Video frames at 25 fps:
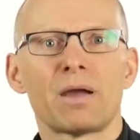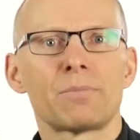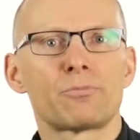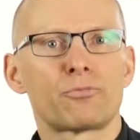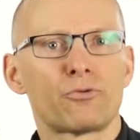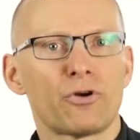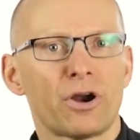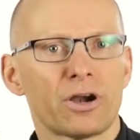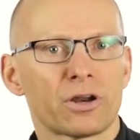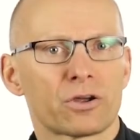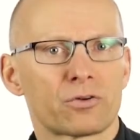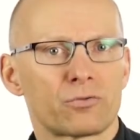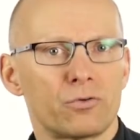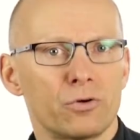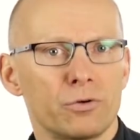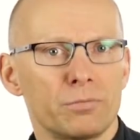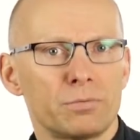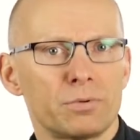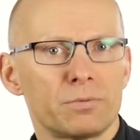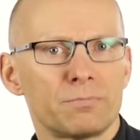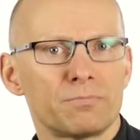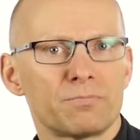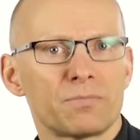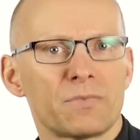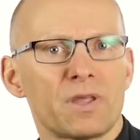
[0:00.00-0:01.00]
by product group
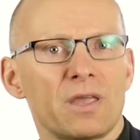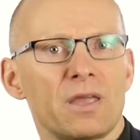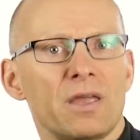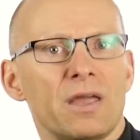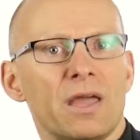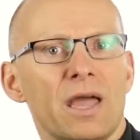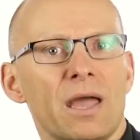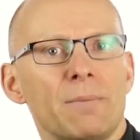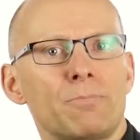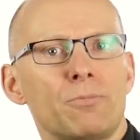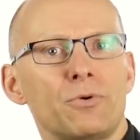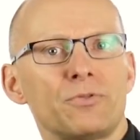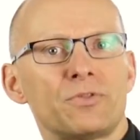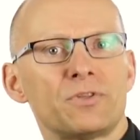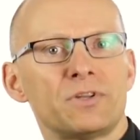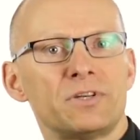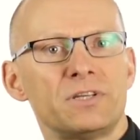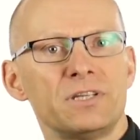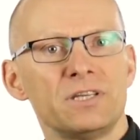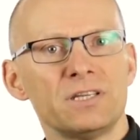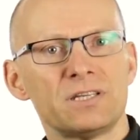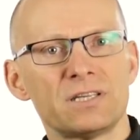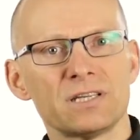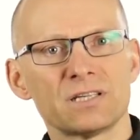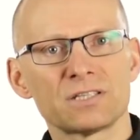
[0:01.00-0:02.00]
and put the
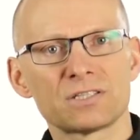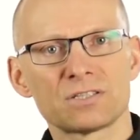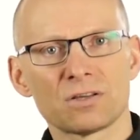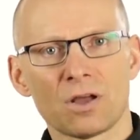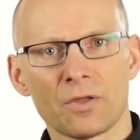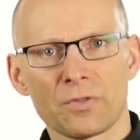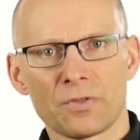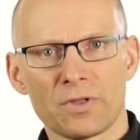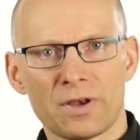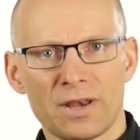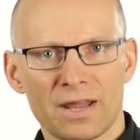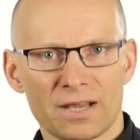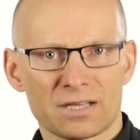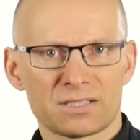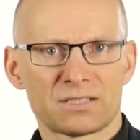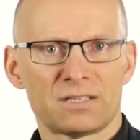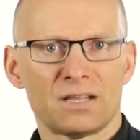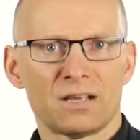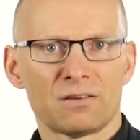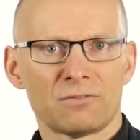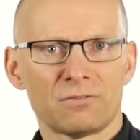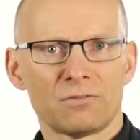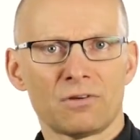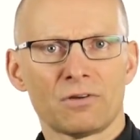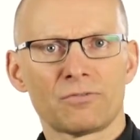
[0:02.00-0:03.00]
details on the next
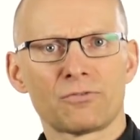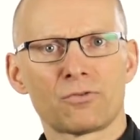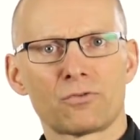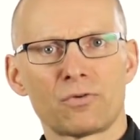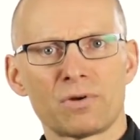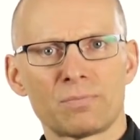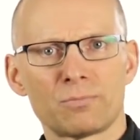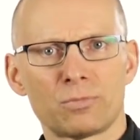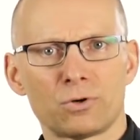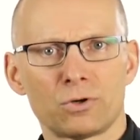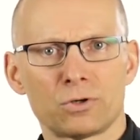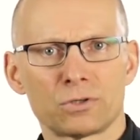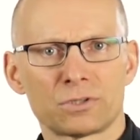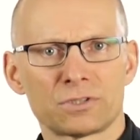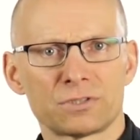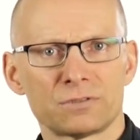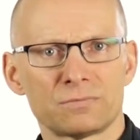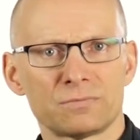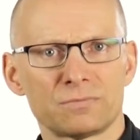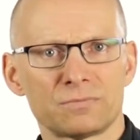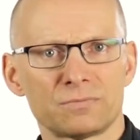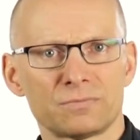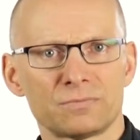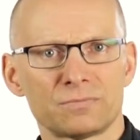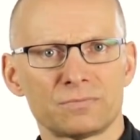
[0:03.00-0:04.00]
level of the report.
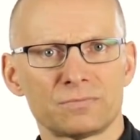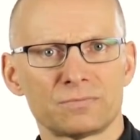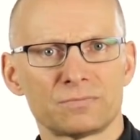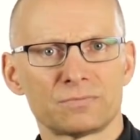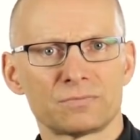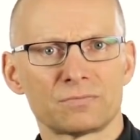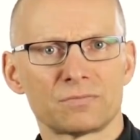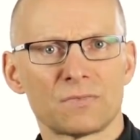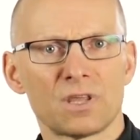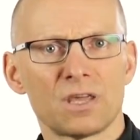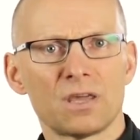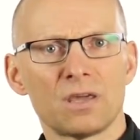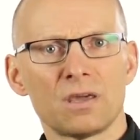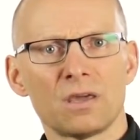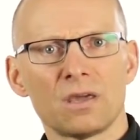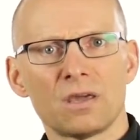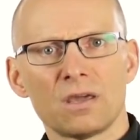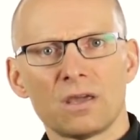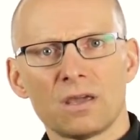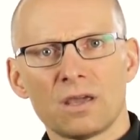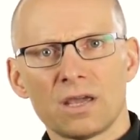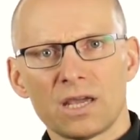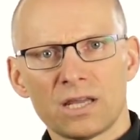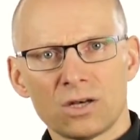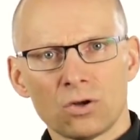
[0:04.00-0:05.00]

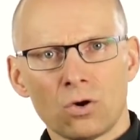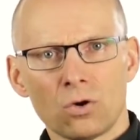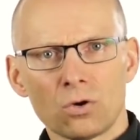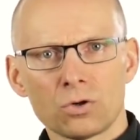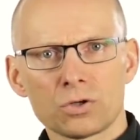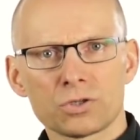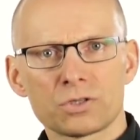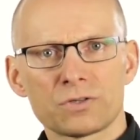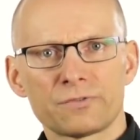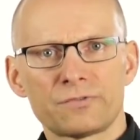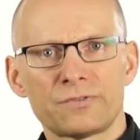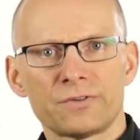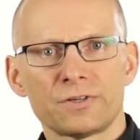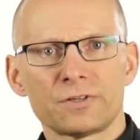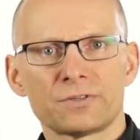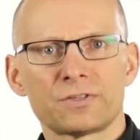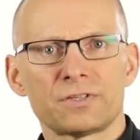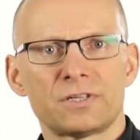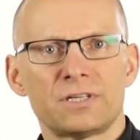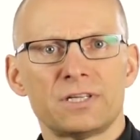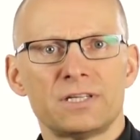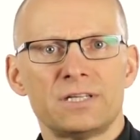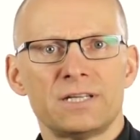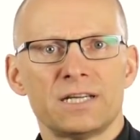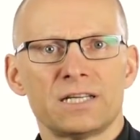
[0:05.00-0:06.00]
In order to
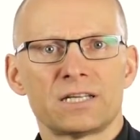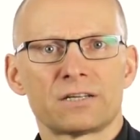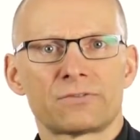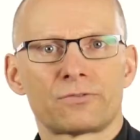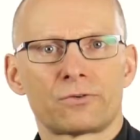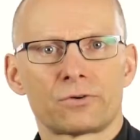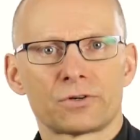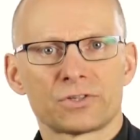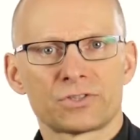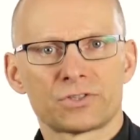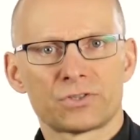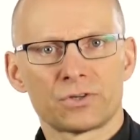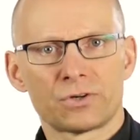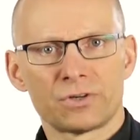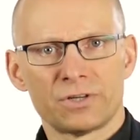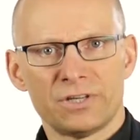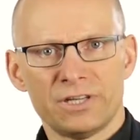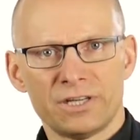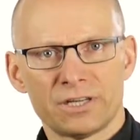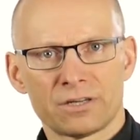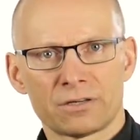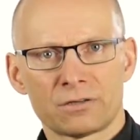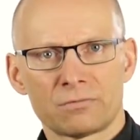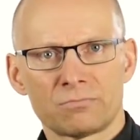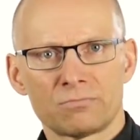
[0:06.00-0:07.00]
filter the data for a certain
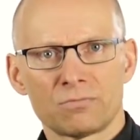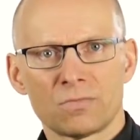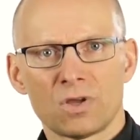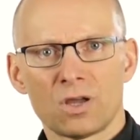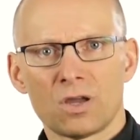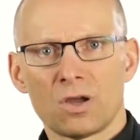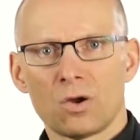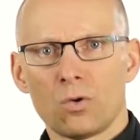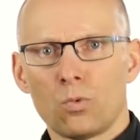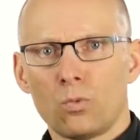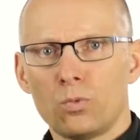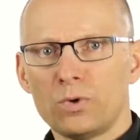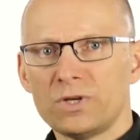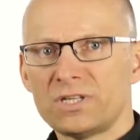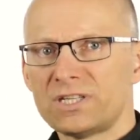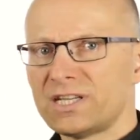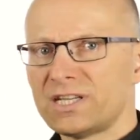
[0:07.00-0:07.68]
year, we